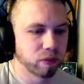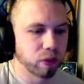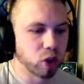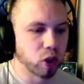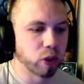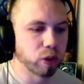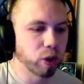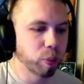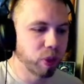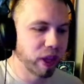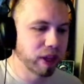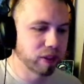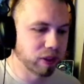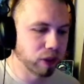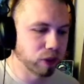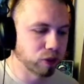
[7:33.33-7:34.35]
They're, they're playing
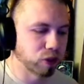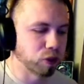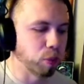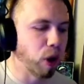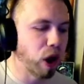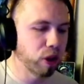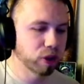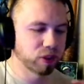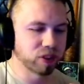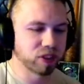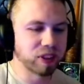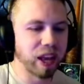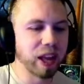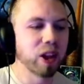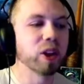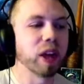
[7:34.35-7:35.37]
a, a smaller
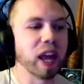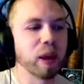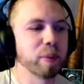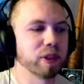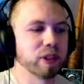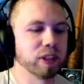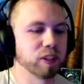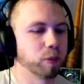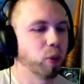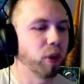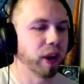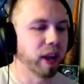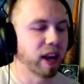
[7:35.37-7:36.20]
scale game at this point.